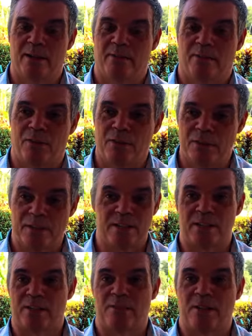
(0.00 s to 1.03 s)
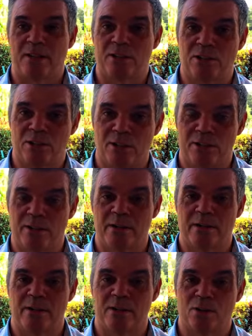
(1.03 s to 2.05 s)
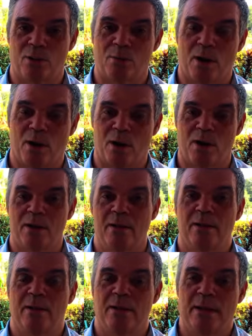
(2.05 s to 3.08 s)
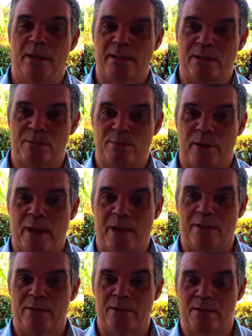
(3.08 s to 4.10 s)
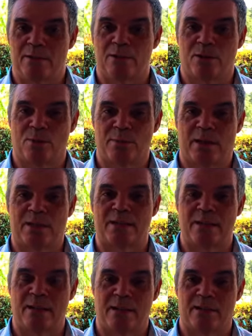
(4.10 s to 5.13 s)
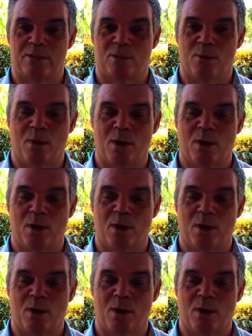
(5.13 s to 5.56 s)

For instance, if they have children at home, or aged parents are at home that are staying at home